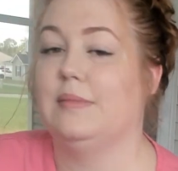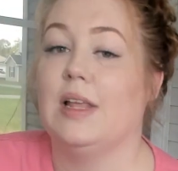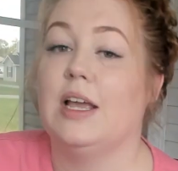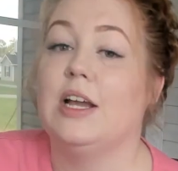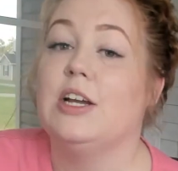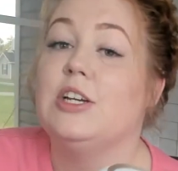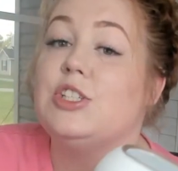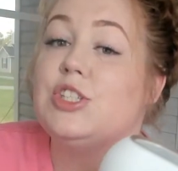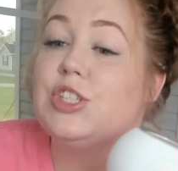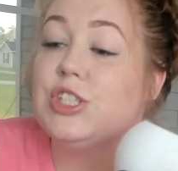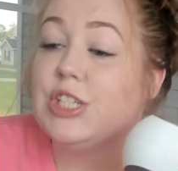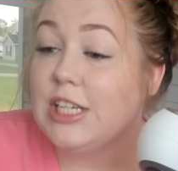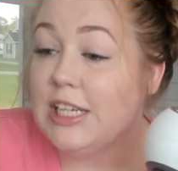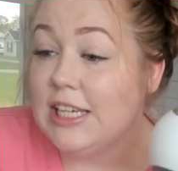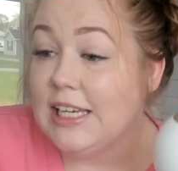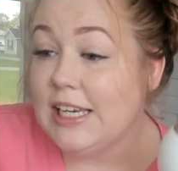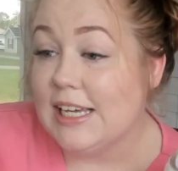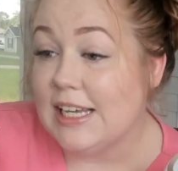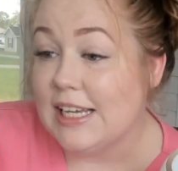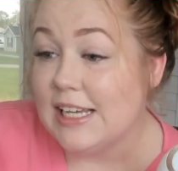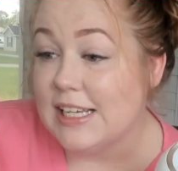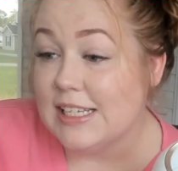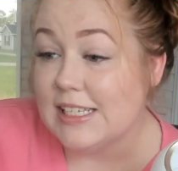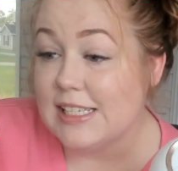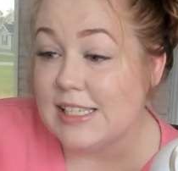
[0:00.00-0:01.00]
She
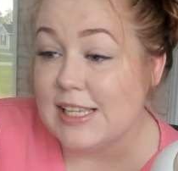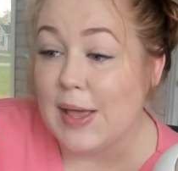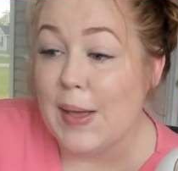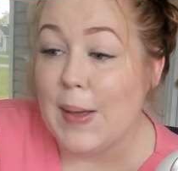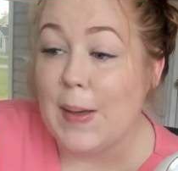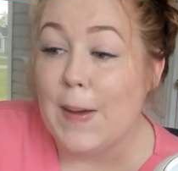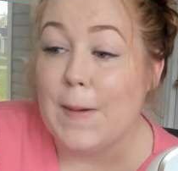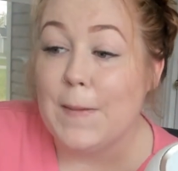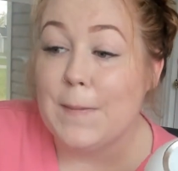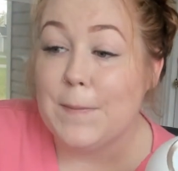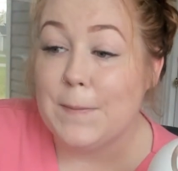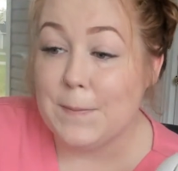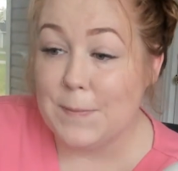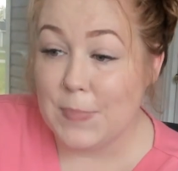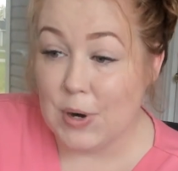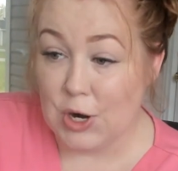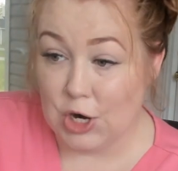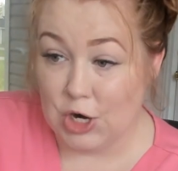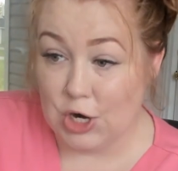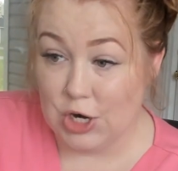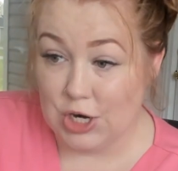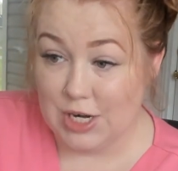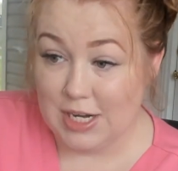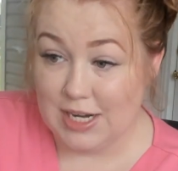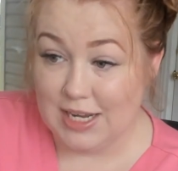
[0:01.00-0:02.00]
is
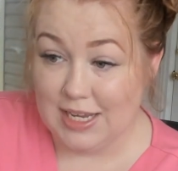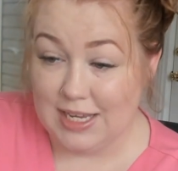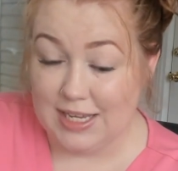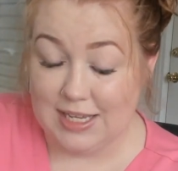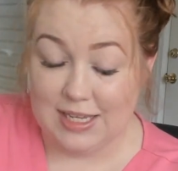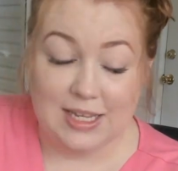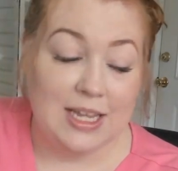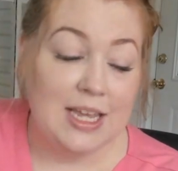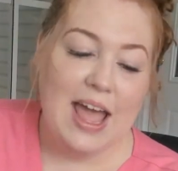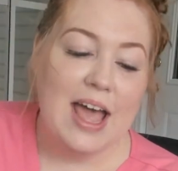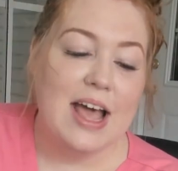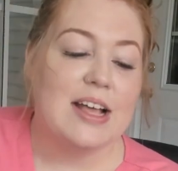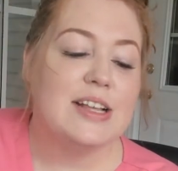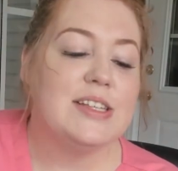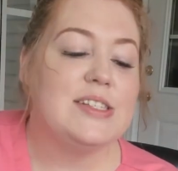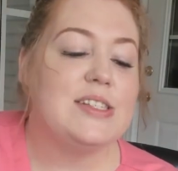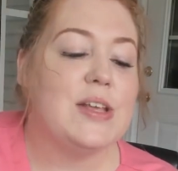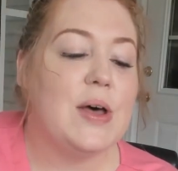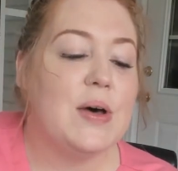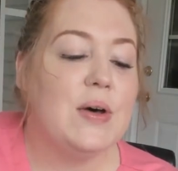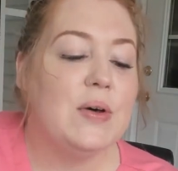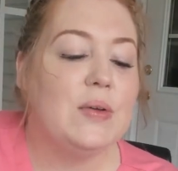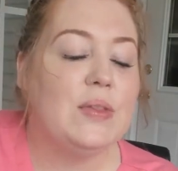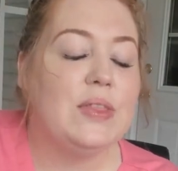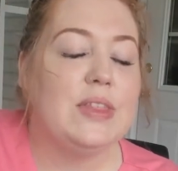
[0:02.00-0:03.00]
purdy.
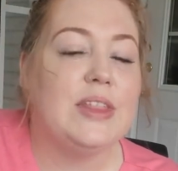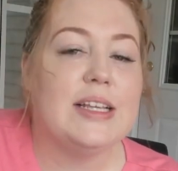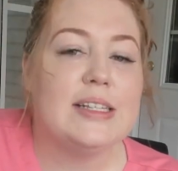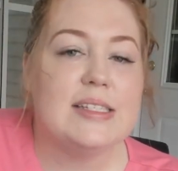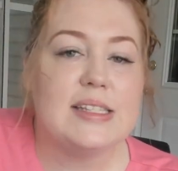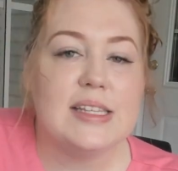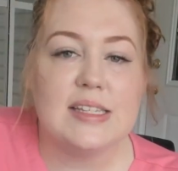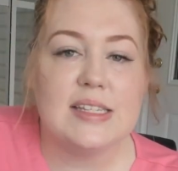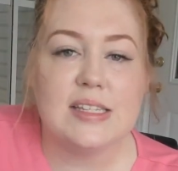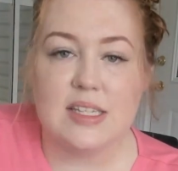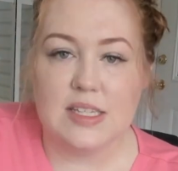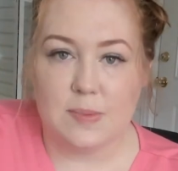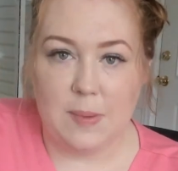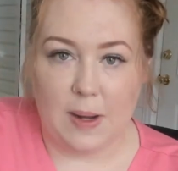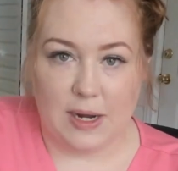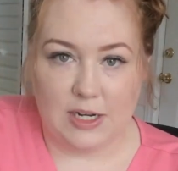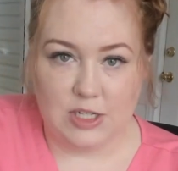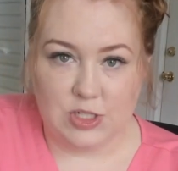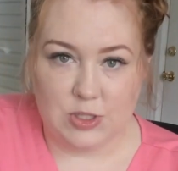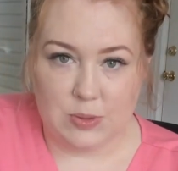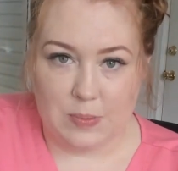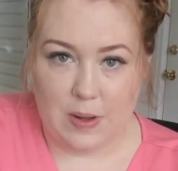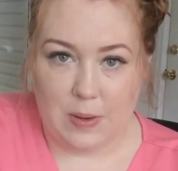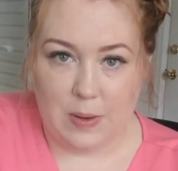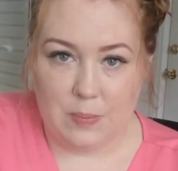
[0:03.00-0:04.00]
So this is a
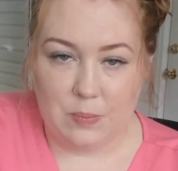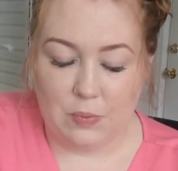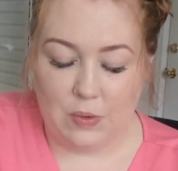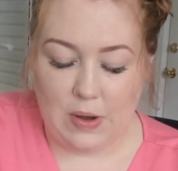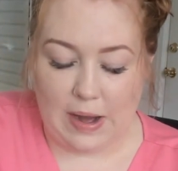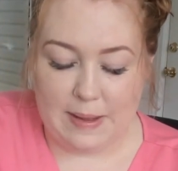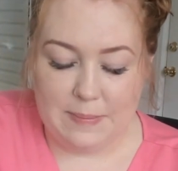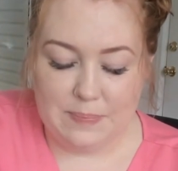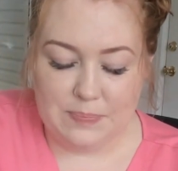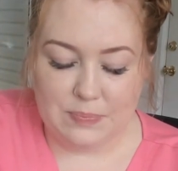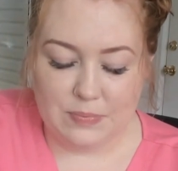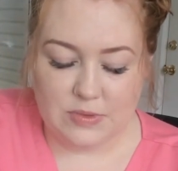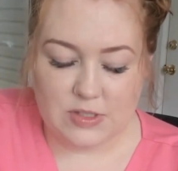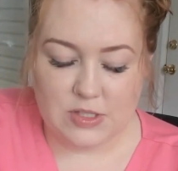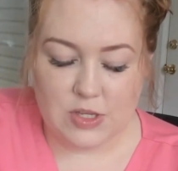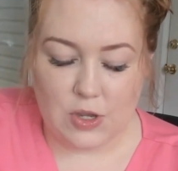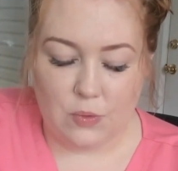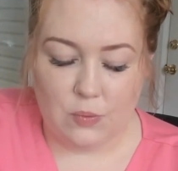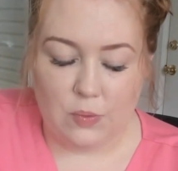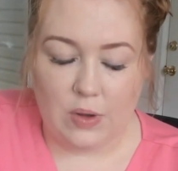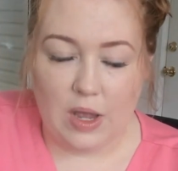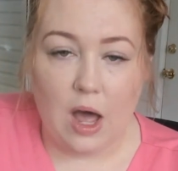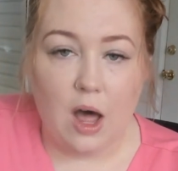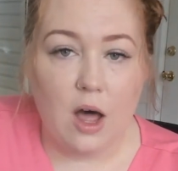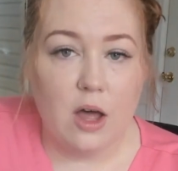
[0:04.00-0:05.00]
Spectra pump, right? So
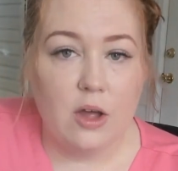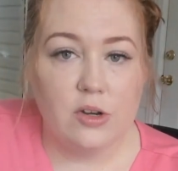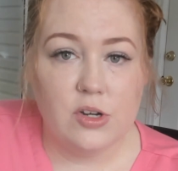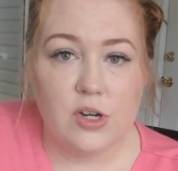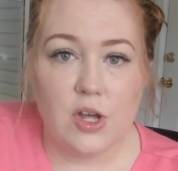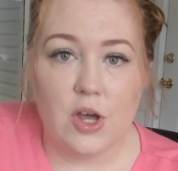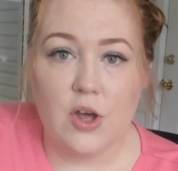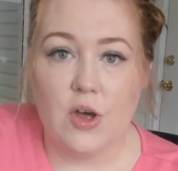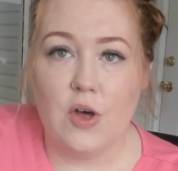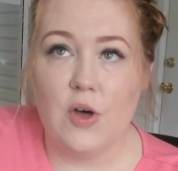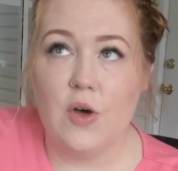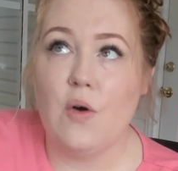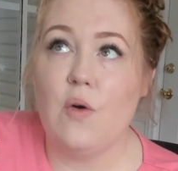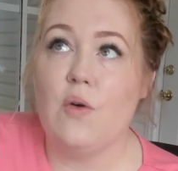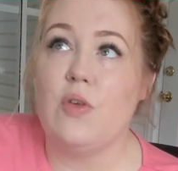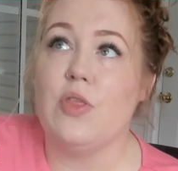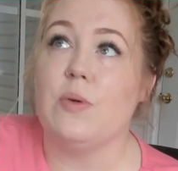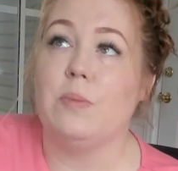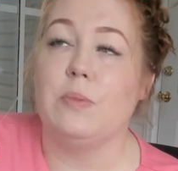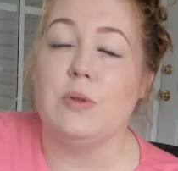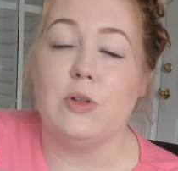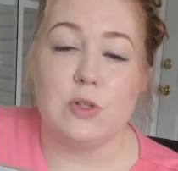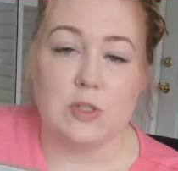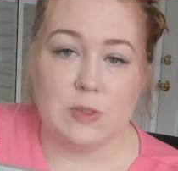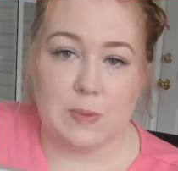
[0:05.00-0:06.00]
we all know the
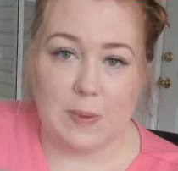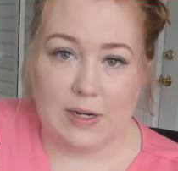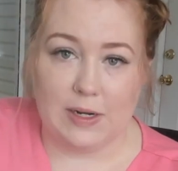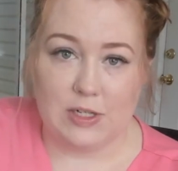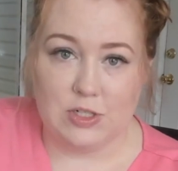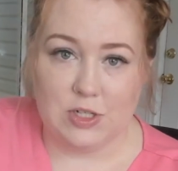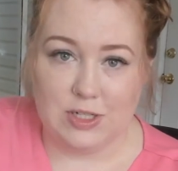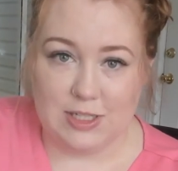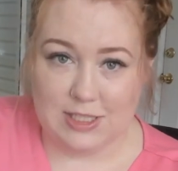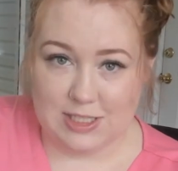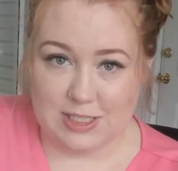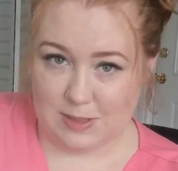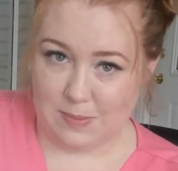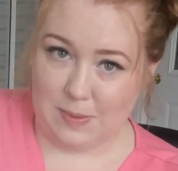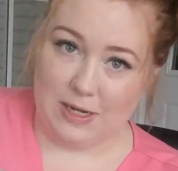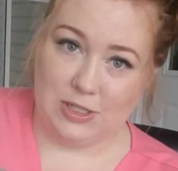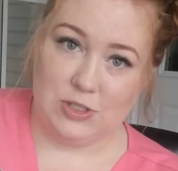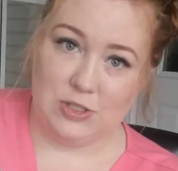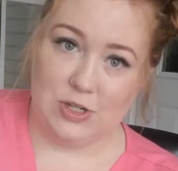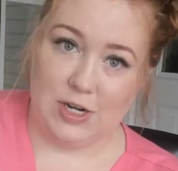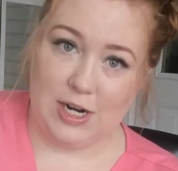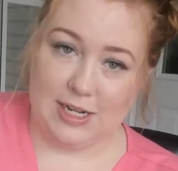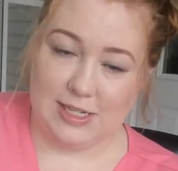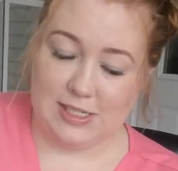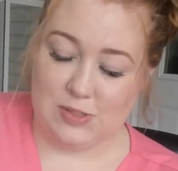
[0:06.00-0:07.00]
blue Spectra, the
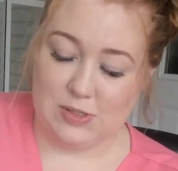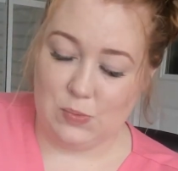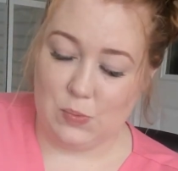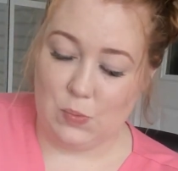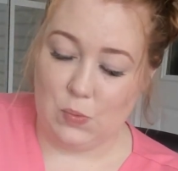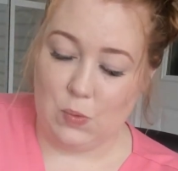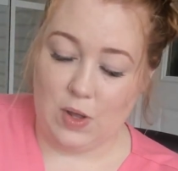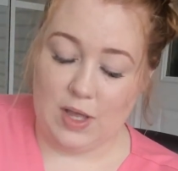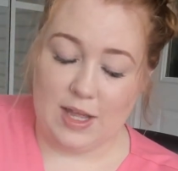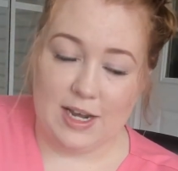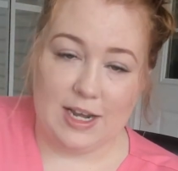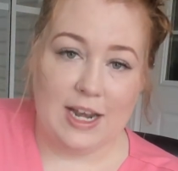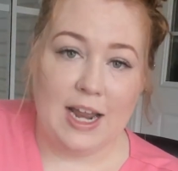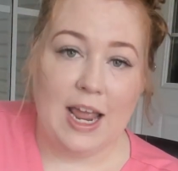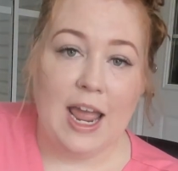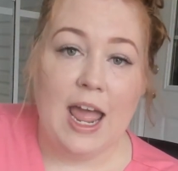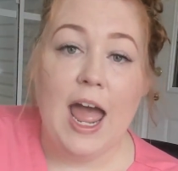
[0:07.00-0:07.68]
Spectra S1.